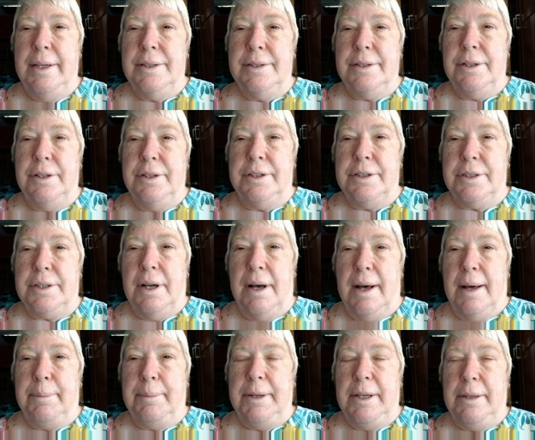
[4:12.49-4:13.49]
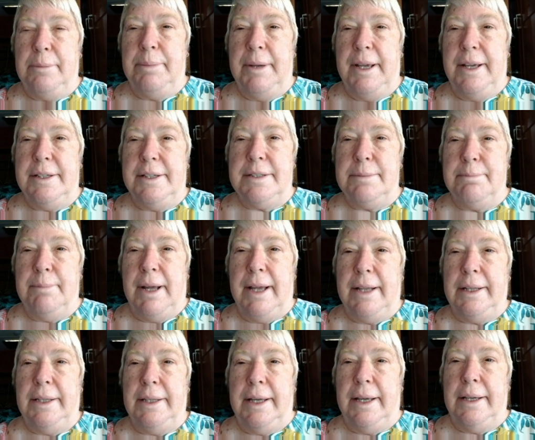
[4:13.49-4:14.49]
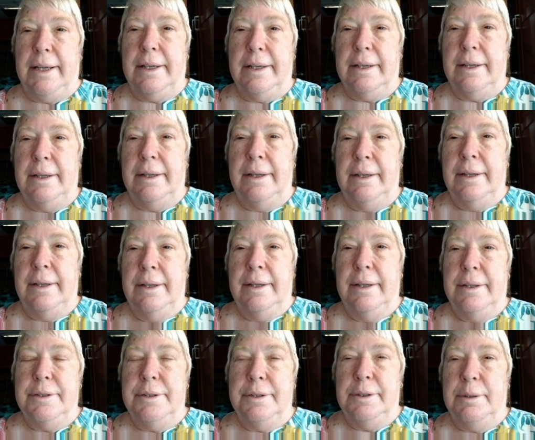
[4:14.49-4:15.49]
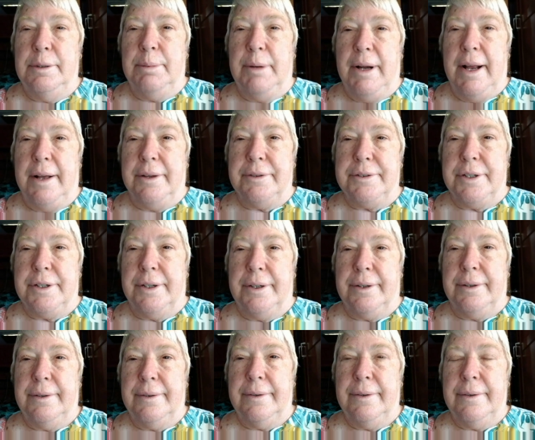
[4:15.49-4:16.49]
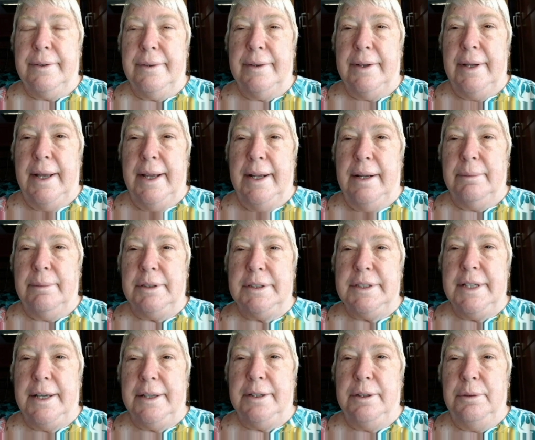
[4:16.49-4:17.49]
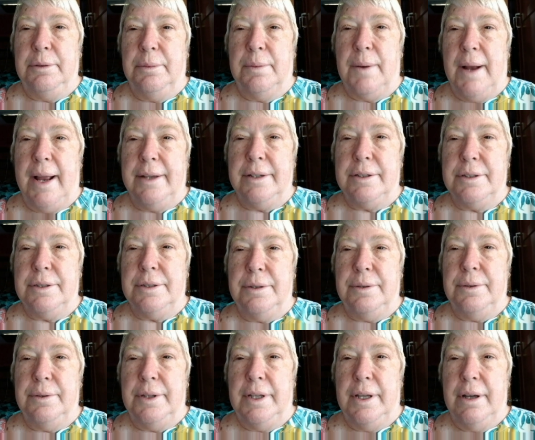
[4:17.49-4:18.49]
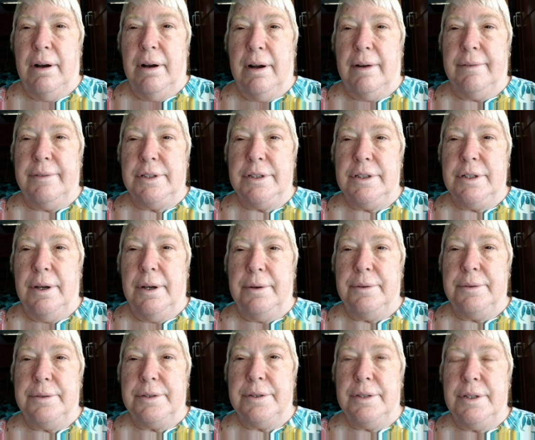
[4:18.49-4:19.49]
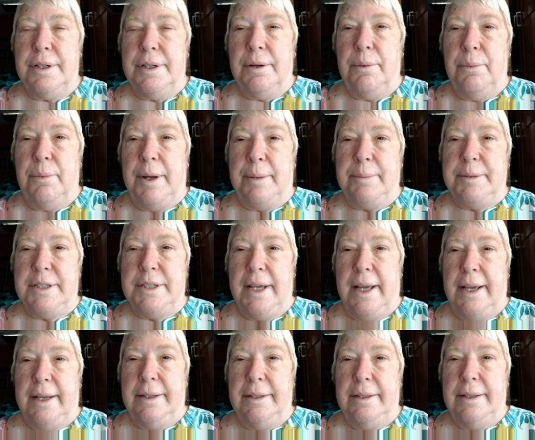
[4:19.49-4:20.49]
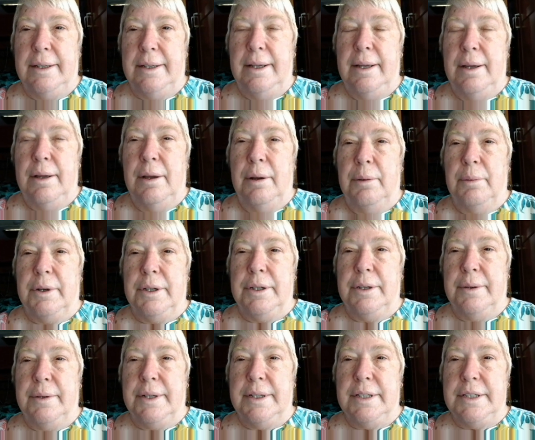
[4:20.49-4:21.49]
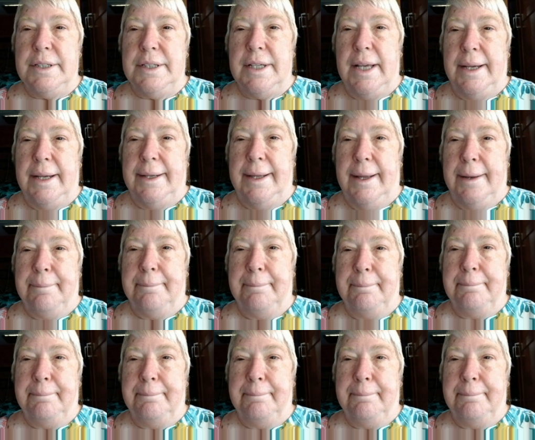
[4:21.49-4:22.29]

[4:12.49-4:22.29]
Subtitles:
So you just copy and paste my link to the browser, and it will take you right to the Harvest Host website where you can sign up.